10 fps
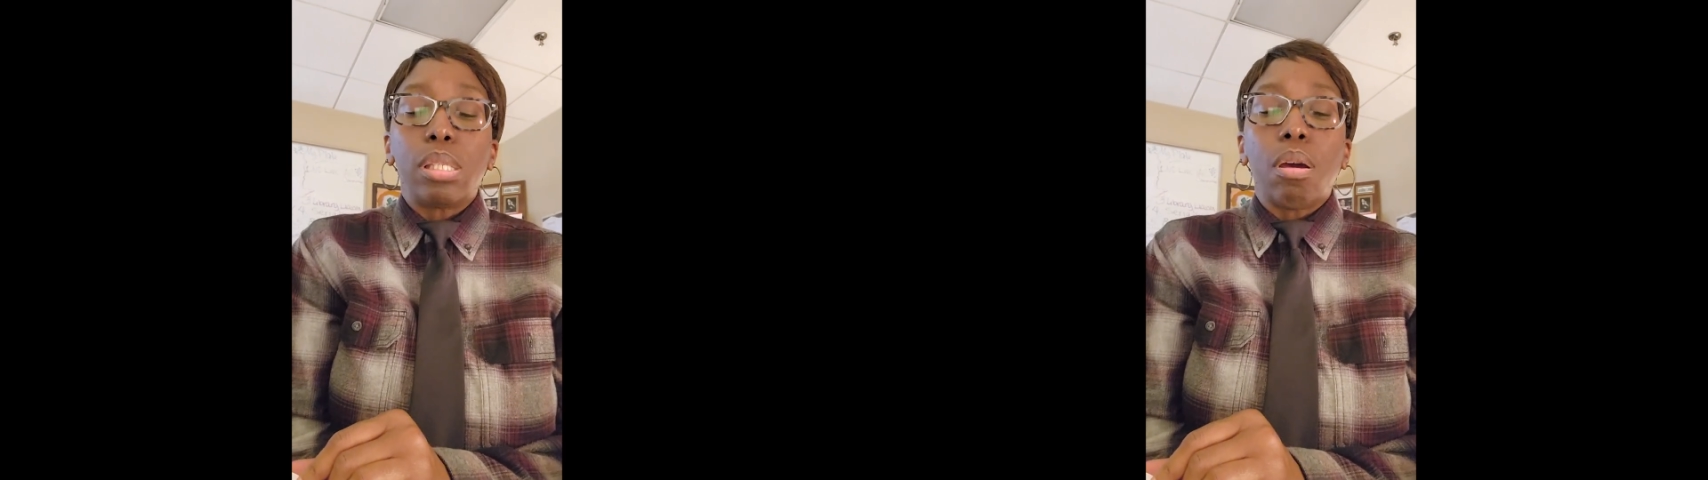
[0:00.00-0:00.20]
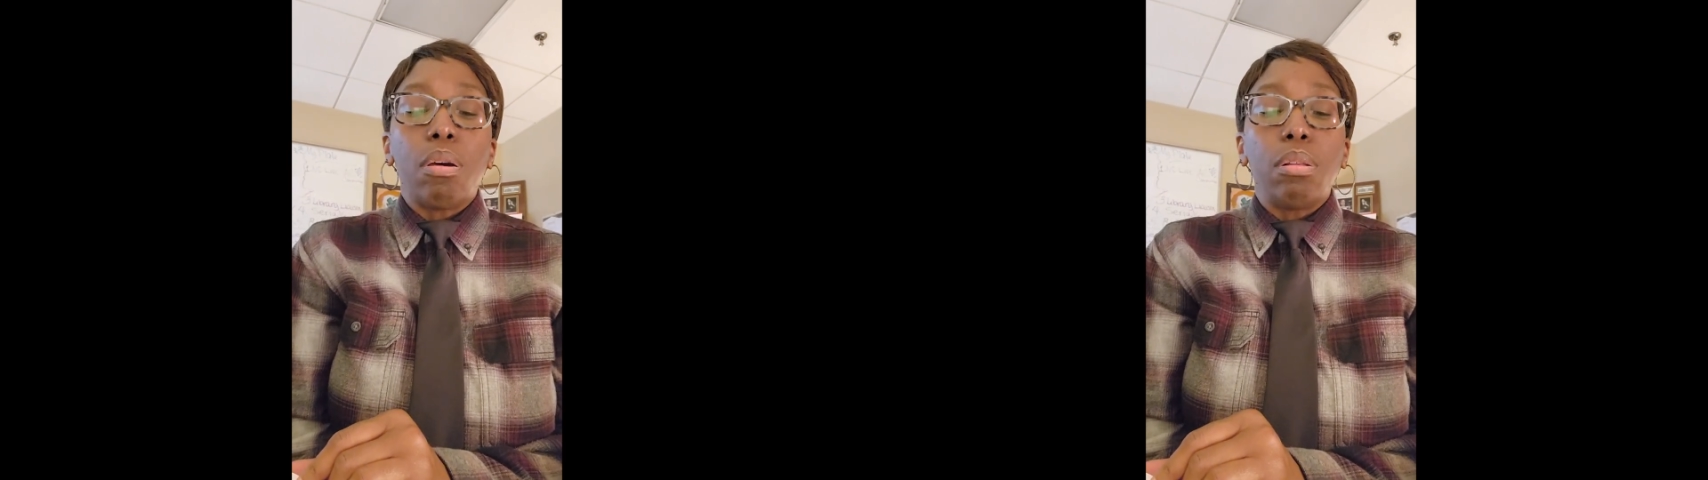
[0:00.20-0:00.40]

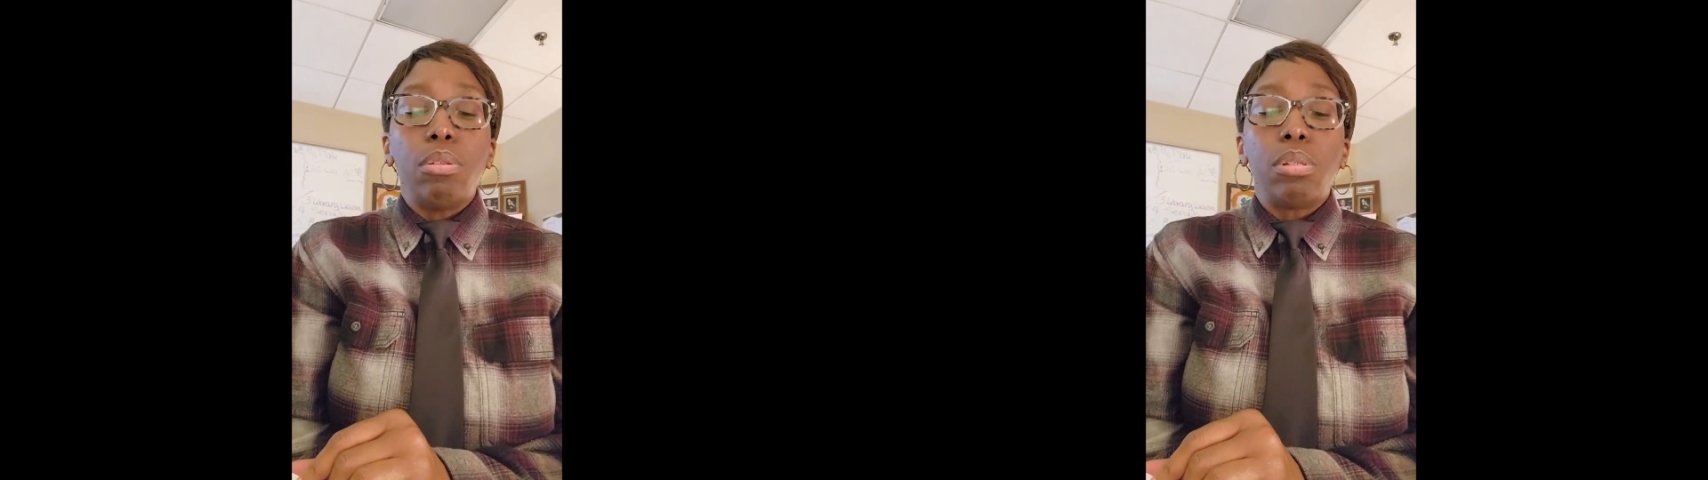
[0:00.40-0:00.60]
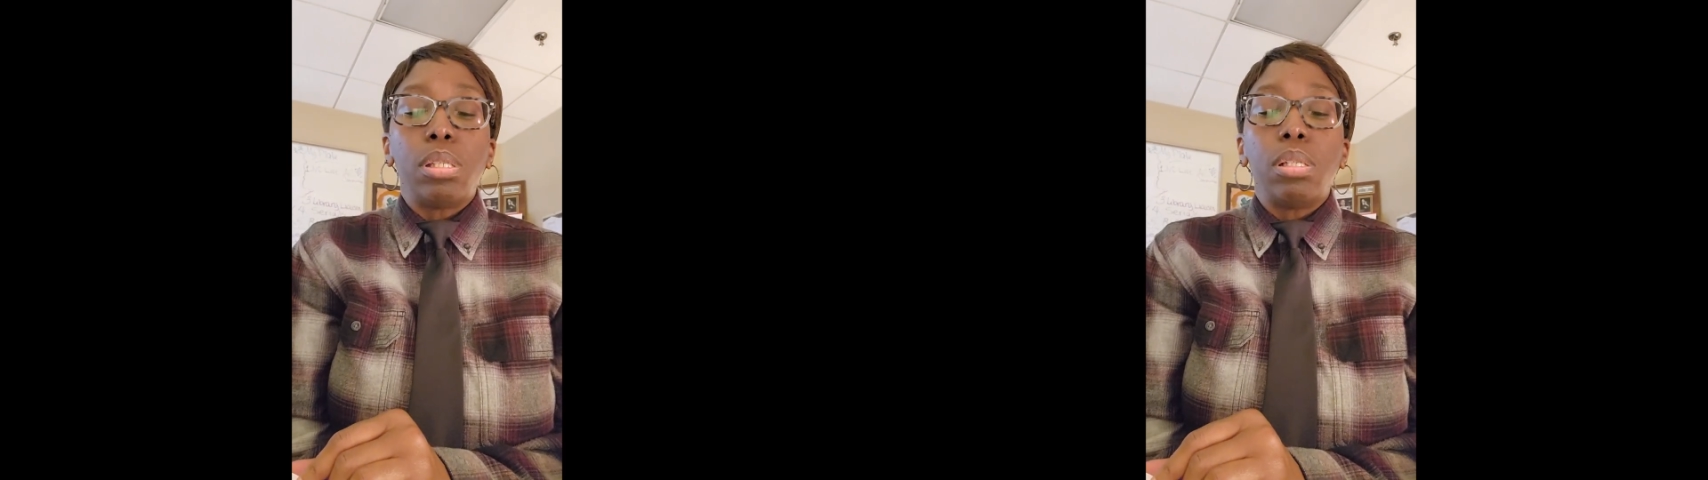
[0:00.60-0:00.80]

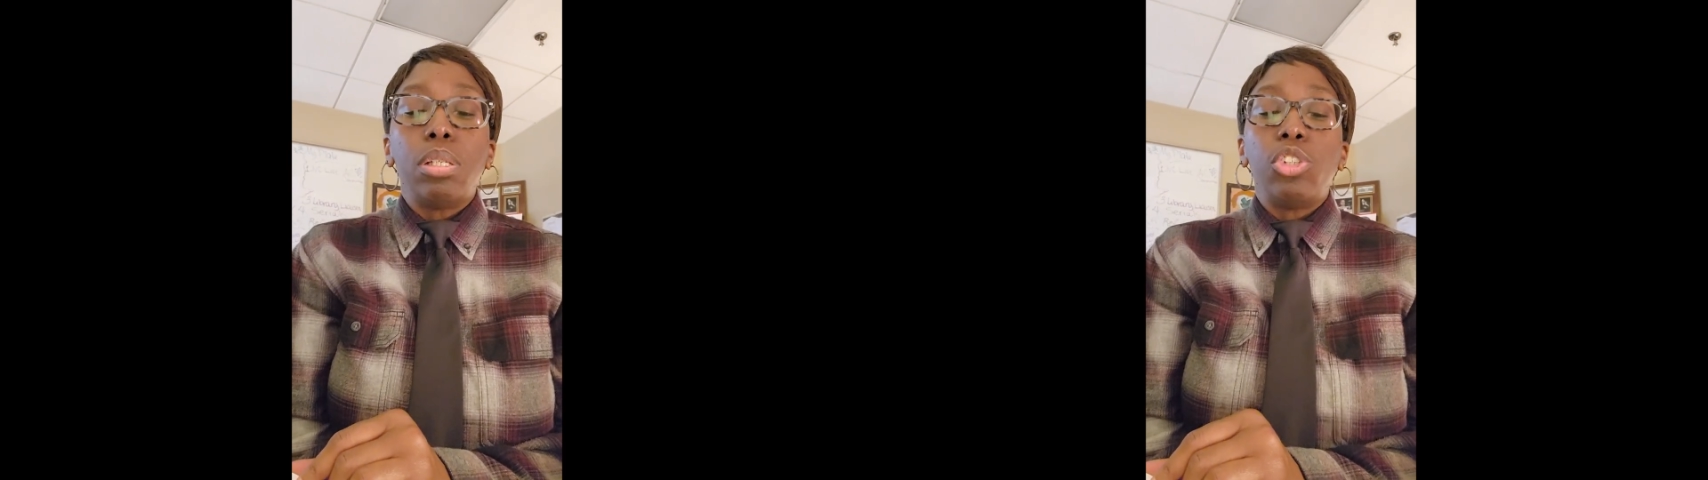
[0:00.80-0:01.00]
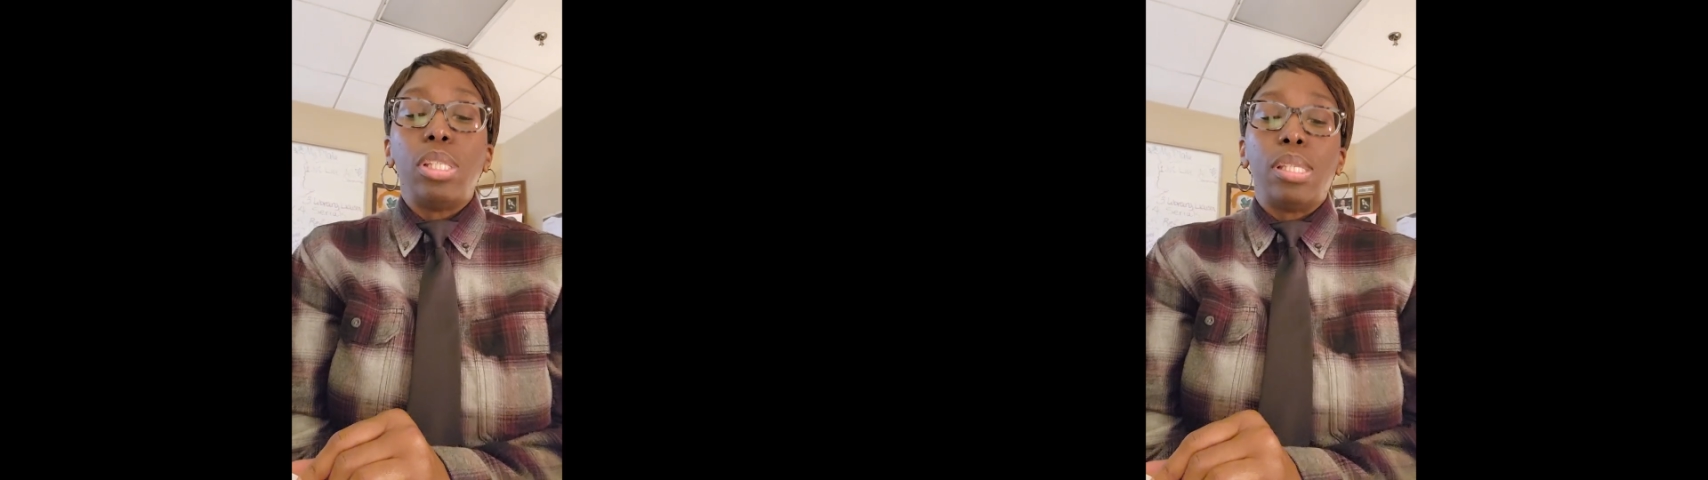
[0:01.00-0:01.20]
Carlos,
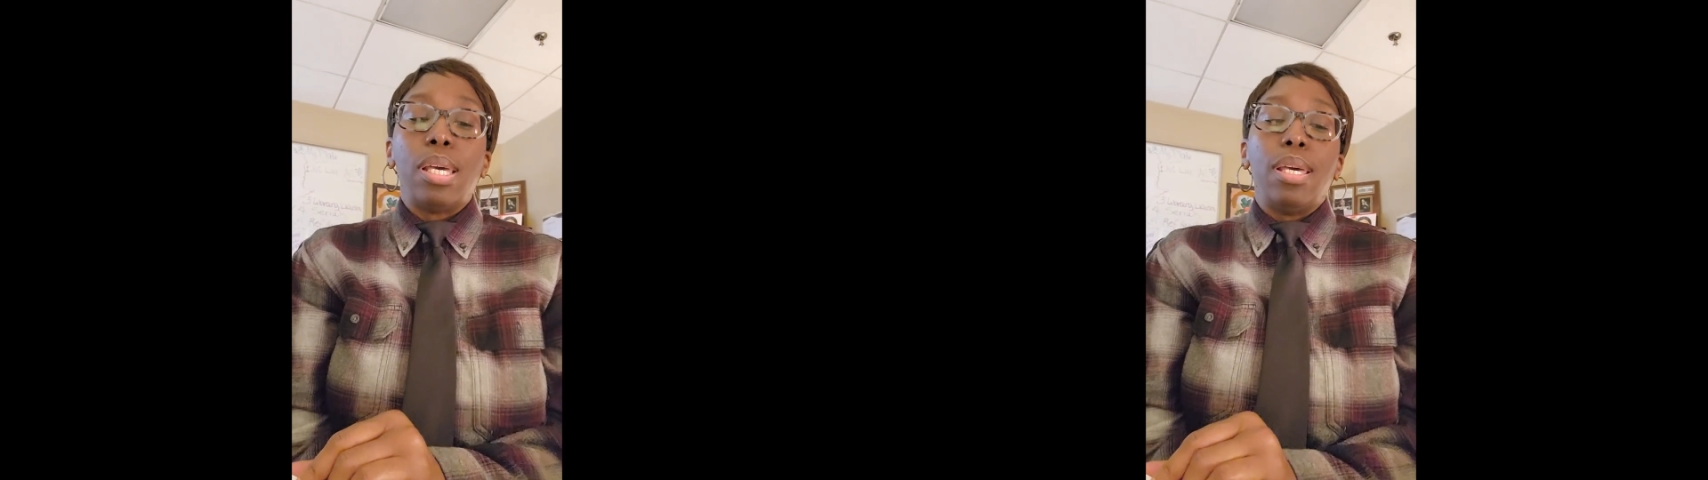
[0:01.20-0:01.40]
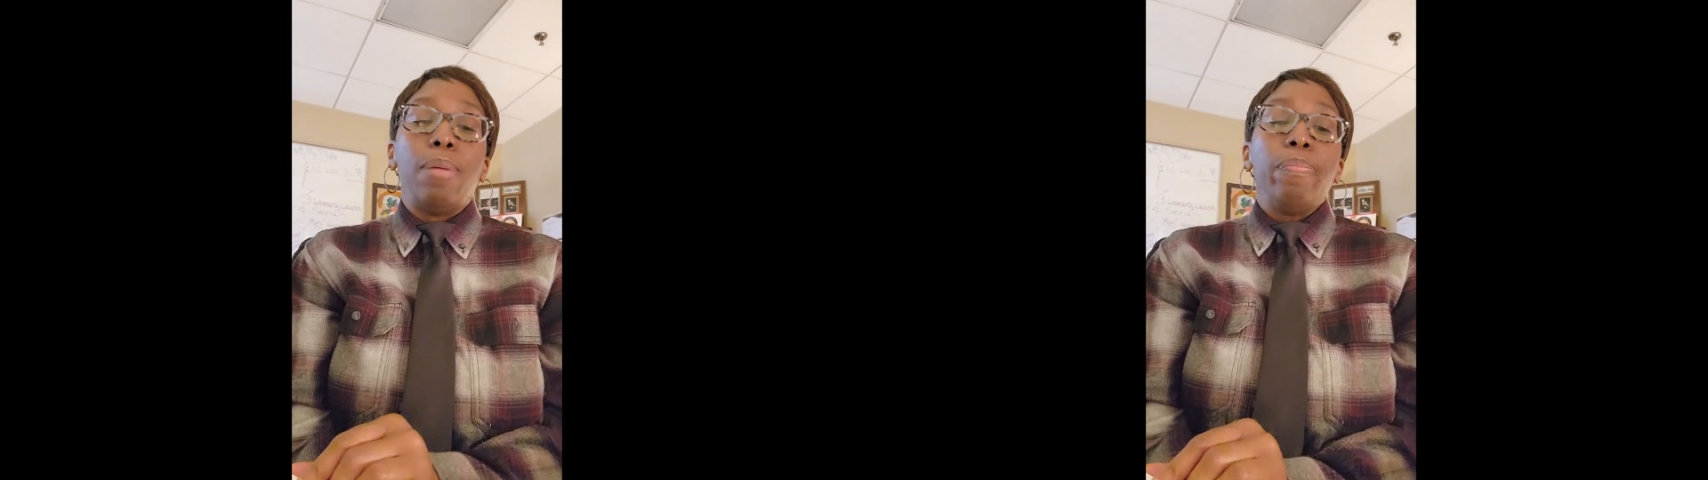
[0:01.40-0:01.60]
she
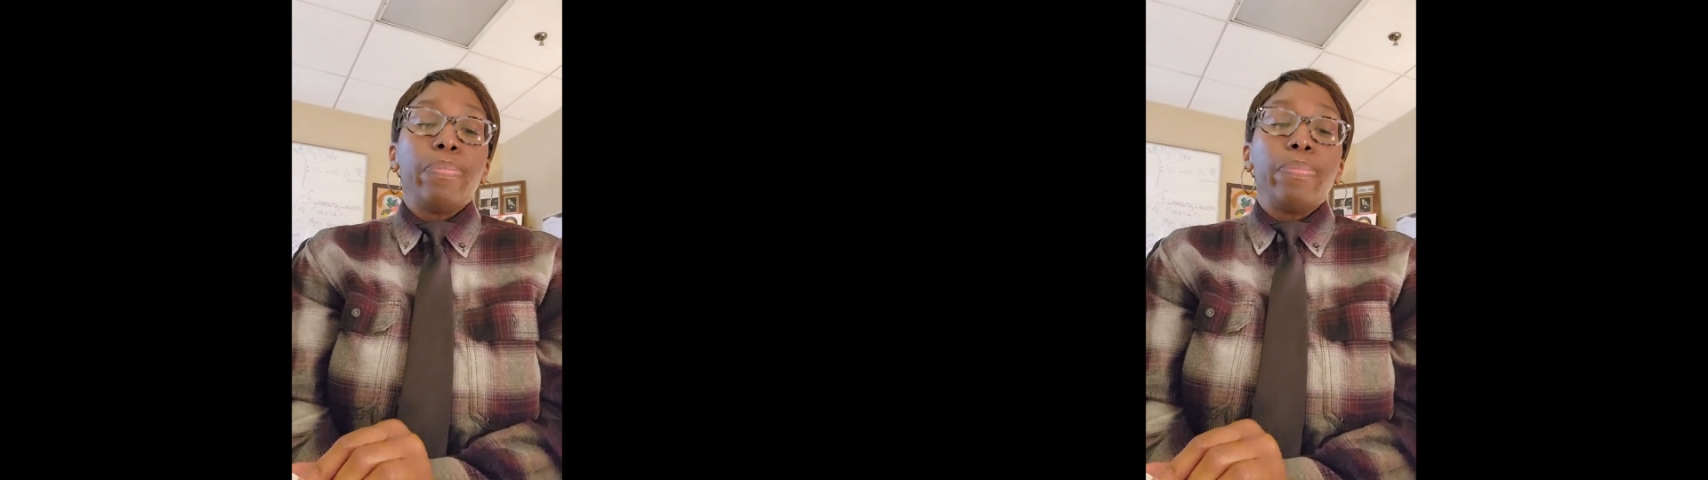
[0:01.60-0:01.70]
said,